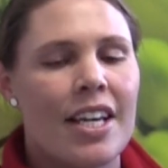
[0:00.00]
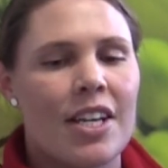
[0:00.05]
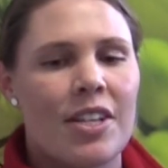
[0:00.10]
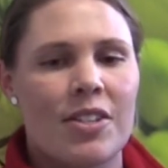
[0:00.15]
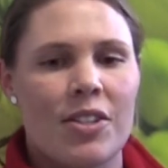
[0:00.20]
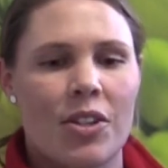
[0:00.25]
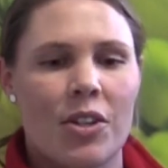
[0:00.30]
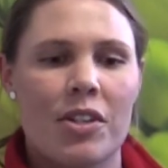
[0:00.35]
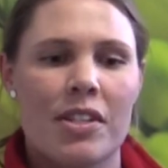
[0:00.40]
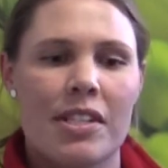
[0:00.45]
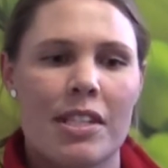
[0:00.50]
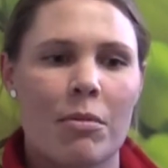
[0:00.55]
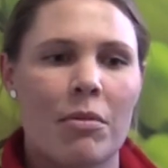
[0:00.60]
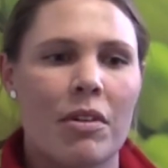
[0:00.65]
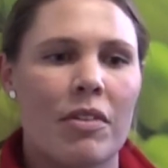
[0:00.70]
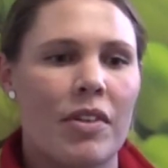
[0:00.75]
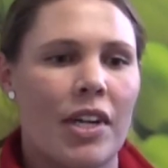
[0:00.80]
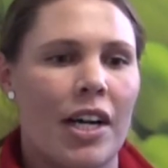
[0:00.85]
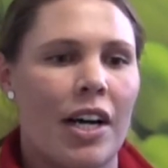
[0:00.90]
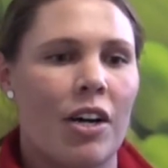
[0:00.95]
So some
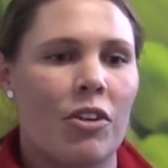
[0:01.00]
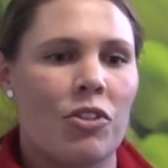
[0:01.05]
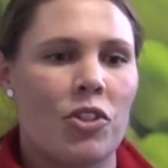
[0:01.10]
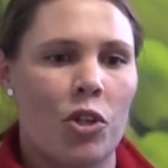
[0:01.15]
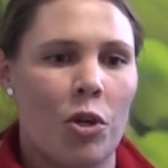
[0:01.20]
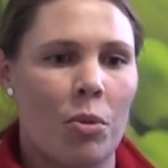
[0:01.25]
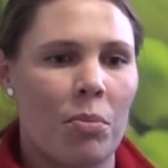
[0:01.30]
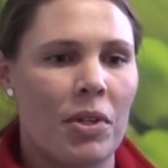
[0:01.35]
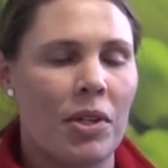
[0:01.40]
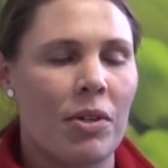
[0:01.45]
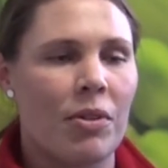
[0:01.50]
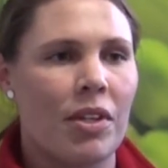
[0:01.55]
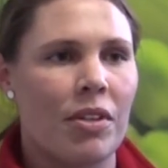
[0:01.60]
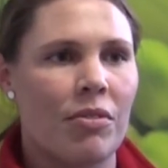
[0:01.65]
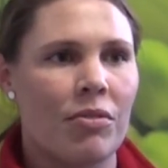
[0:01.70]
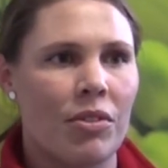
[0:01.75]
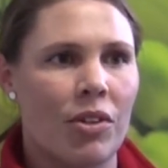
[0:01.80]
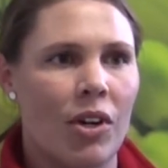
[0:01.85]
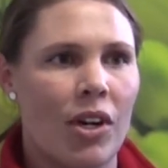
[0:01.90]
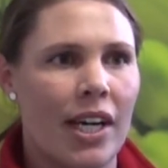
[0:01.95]
of our top yielding
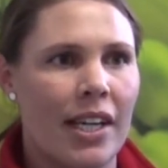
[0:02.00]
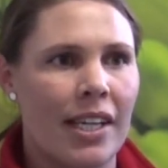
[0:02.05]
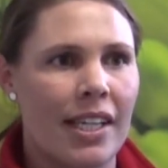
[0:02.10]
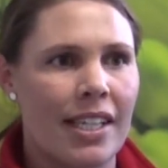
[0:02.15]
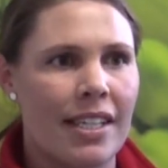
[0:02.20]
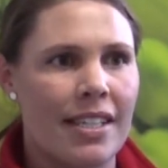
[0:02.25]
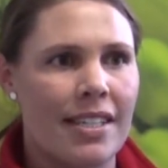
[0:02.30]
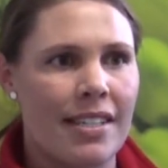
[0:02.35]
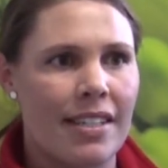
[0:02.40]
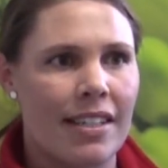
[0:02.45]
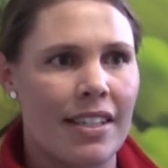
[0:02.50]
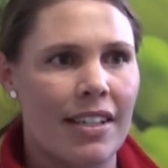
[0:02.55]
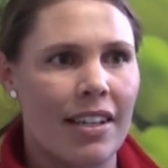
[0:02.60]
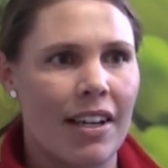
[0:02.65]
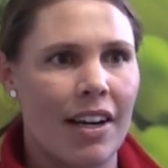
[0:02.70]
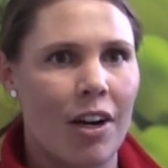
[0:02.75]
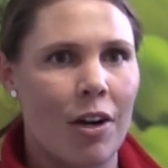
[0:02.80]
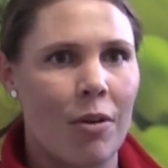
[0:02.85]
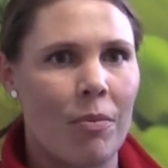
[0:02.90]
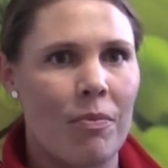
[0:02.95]
varieties that
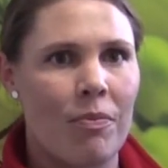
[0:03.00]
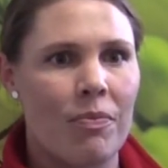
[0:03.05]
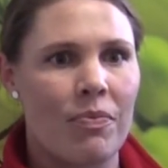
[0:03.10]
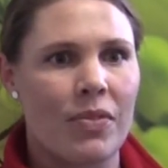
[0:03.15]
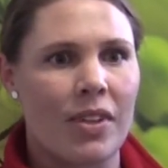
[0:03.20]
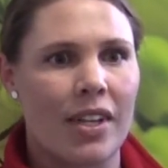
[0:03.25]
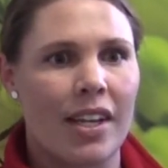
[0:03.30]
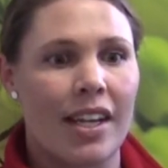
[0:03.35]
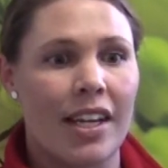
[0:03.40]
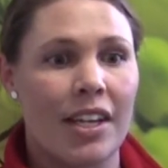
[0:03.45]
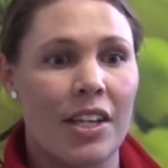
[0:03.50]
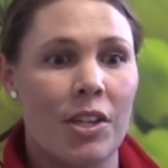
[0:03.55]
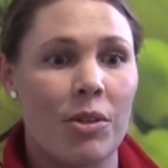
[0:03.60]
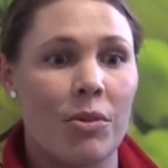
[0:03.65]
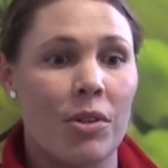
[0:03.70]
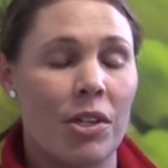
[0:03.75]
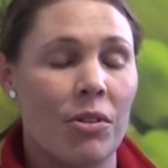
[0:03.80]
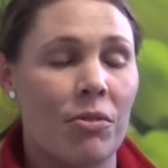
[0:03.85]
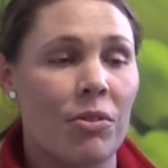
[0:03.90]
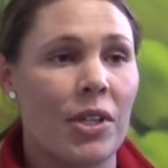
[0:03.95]
are
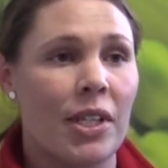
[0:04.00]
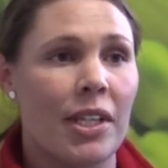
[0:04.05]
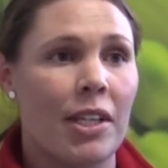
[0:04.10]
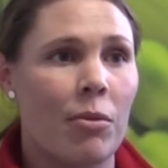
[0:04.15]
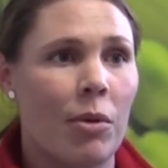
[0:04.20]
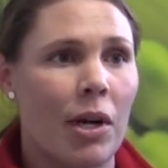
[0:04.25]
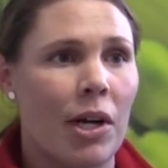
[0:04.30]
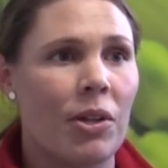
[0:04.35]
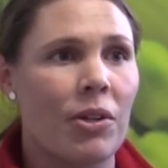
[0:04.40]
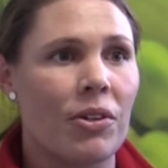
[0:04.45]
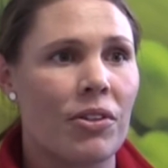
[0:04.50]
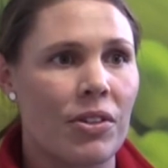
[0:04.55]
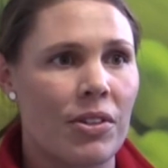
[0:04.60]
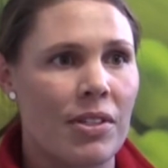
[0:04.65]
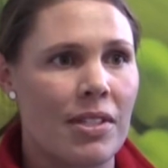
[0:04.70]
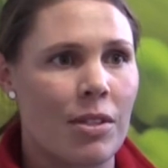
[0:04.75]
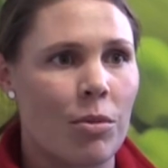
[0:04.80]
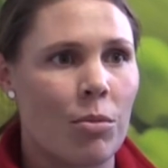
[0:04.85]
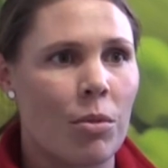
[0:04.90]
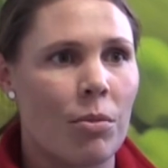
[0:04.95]
yielding really well
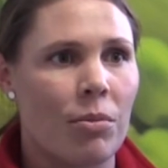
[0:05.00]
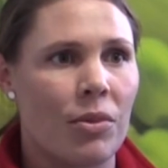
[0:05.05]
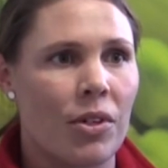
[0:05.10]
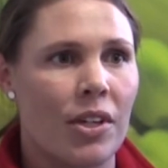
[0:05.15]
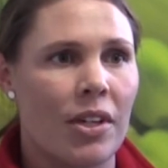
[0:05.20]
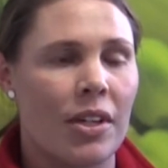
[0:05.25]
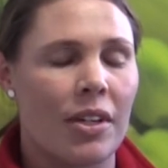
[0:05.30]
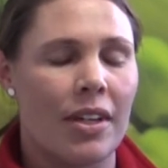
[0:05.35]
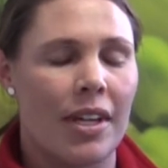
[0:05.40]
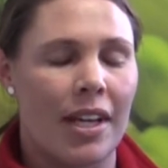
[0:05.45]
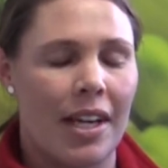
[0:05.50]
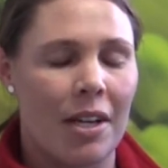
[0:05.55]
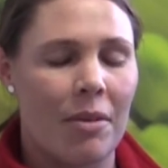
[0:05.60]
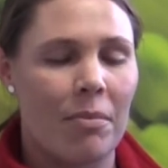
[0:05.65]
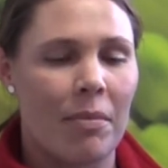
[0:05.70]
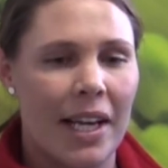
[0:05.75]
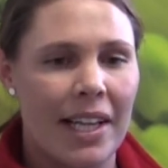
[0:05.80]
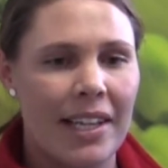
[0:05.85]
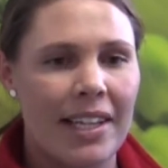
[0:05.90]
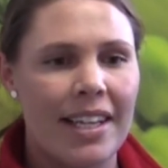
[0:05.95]
across the Wimmera and
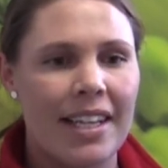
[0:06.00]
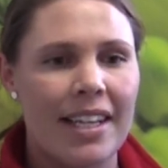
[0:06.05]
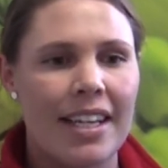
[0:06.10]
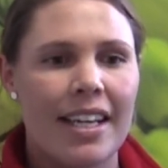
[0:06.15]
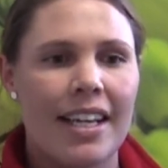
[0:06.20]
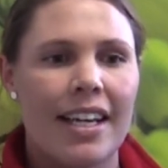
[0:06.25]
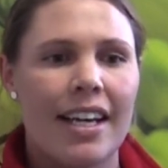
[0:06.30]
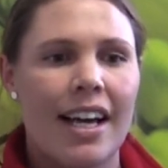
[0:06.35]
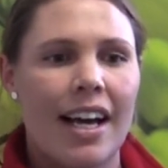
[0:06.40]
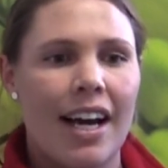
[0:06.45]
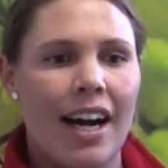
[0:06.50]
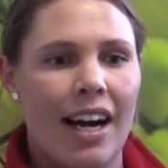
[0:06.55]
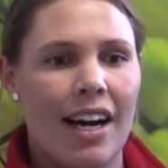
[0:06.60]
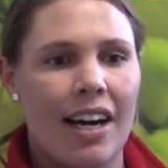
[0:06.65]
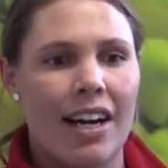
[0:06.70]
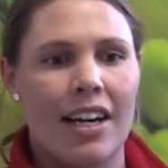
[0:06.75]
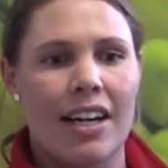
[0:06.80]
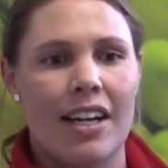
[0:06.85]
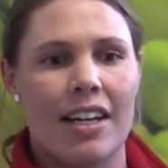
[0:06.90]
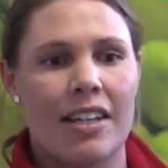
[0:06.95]
Mallee
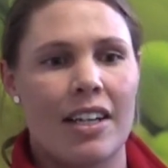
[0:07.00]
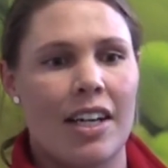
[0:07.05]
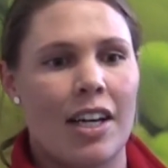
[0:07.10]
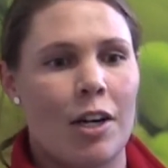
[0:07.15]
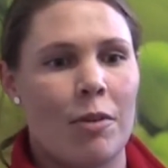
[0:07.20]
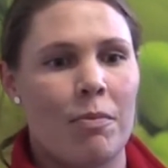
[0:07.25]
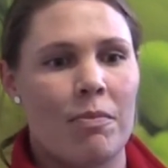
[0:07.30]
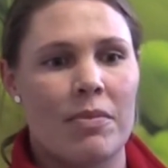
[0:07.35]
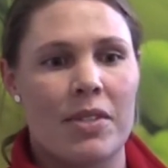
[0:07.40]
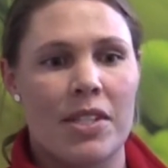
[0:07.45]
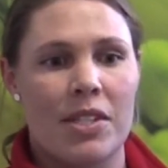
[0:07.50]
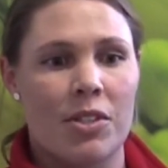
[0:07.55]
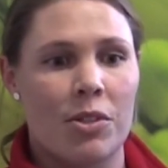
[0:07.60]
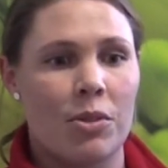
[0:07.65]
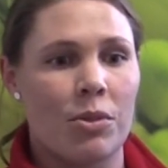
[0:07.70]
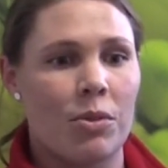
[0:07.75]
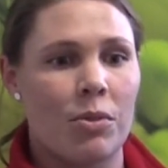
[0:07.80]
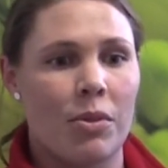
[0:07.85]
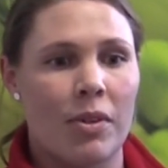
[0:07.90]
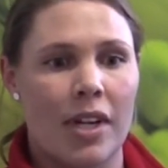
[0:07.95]
are
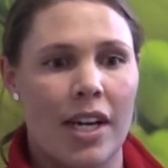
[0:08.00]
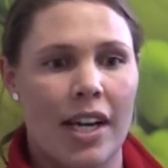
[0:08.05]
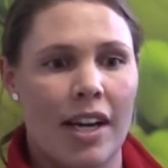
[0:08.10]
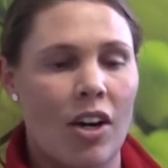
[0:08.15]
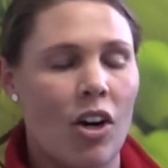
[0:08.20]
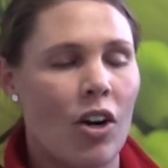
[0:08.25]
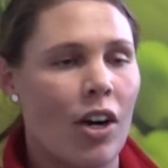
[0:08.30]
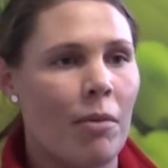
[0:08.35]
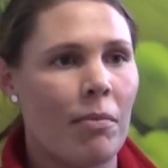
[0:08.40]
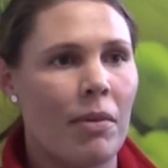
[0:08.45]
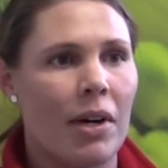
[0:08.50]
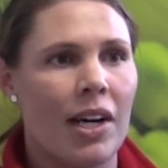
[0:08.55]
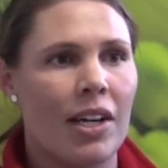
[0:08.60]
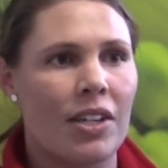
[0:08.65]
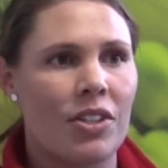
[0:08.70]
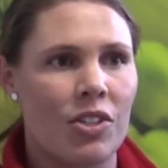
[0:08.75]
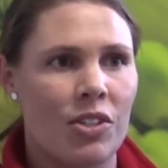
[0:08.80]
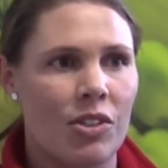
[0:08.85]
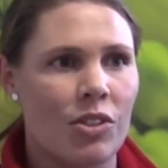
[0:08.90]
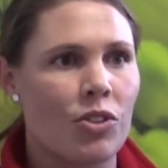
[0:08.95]
still
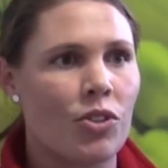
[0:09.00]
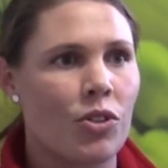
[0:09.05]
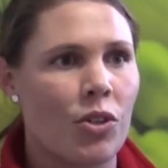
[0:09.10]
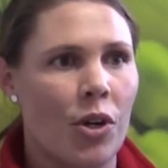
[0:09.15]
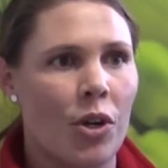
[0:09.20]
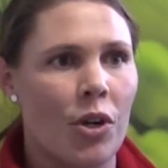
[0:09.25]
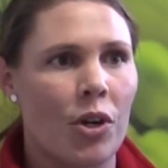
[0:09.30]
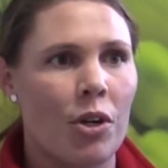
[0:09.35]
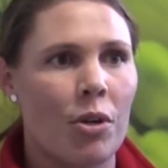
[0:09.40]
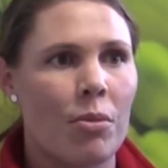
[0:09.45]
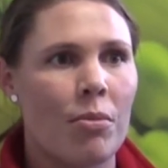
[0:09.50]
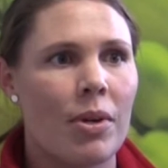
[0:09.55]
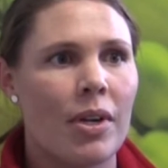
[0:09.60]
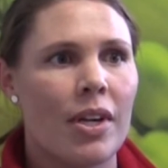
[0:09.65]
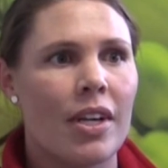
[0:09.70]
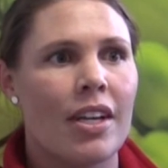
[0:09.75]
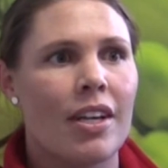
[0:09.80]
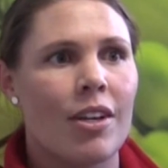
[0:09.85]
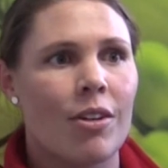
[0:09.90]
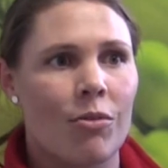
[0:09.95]
Highmarsh, Latrobe,
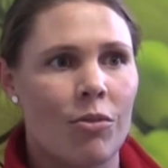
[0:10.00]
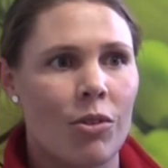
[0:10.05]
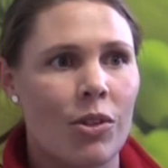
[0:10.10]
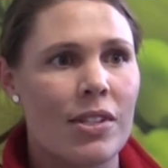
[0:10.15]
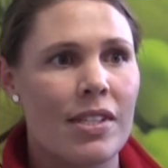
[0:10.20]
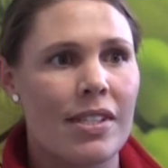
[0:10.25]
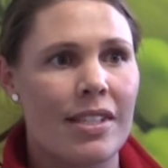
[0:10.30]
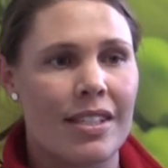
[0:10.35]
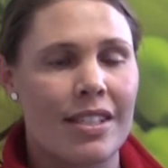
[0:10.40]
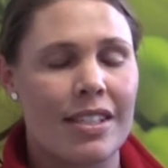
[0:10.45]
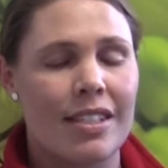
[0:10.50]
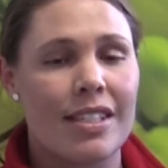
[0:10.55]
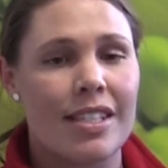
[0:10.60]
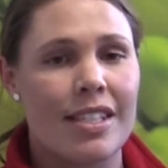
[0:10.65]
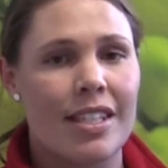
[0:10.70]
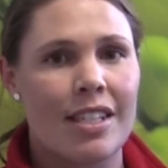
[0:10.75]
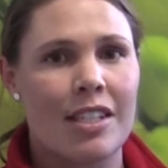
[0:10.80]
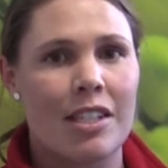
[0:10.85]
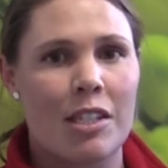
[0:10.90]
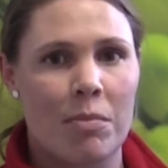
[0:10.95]
Roslyn,
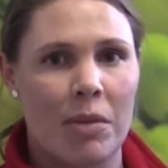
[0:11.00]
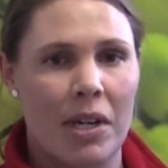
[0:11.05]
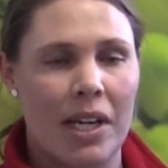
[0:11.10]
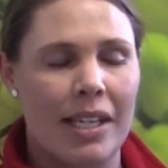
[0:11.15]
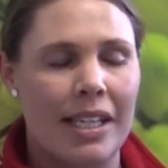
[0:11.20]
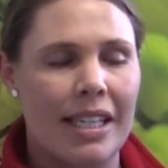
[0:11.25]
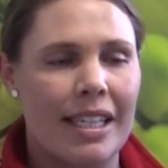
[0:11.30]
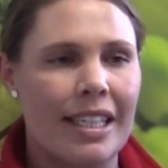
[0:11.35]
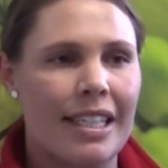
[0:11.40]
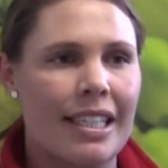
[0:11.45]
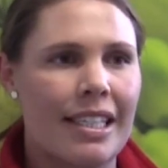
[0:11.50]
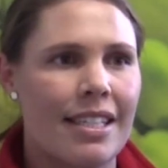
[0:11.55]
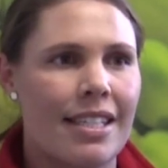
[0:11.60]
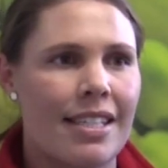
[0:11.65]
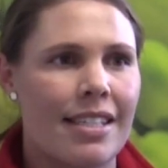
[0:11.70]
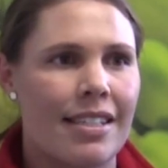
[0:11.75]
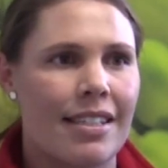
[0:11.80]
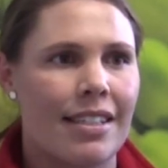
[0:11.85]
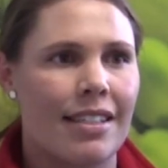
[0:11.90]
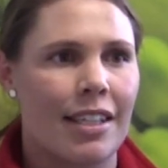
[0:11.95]

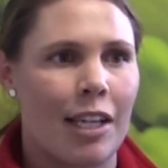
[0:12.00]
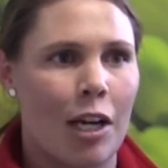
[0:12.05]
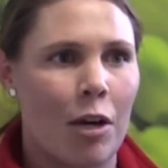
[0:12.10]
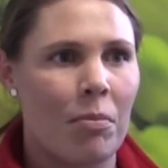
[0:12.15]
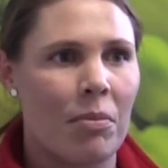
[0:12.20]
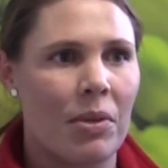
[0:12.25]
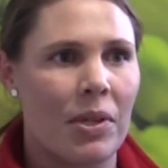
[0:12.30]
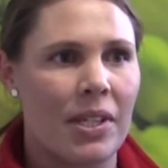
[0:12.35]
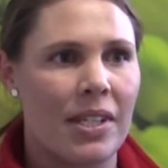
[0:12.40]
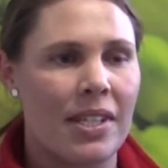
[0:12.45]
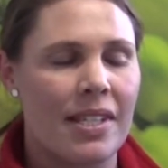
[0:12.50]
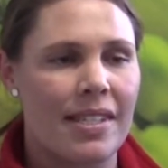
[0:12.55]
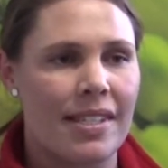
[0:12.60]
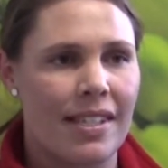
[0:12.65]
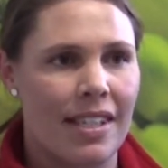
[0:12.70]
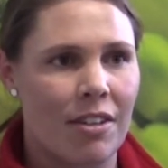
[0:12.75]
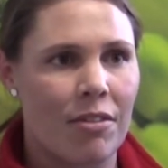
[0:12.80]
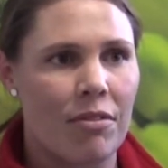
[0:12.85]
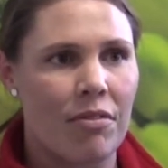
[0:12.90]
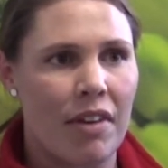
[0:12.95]
Spartacus, Compass
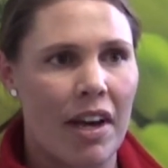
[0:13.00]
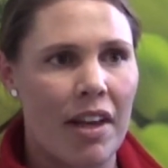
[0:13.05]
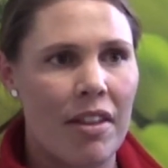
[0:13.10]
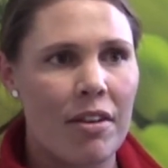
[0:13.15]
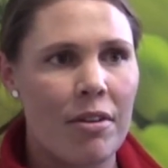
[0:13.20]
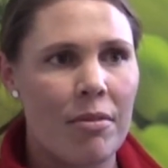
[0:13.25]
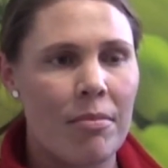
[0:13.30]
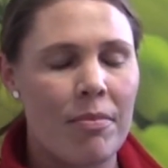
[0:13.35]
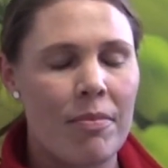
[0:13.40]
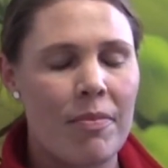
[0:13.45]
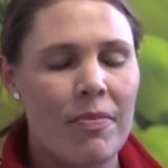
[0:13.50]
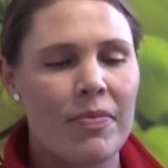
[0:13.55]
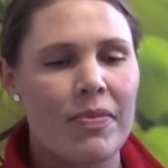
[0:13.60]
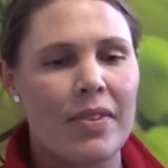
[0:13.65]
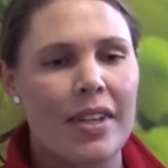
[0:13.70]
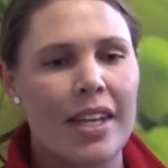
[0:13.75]
and Fathom.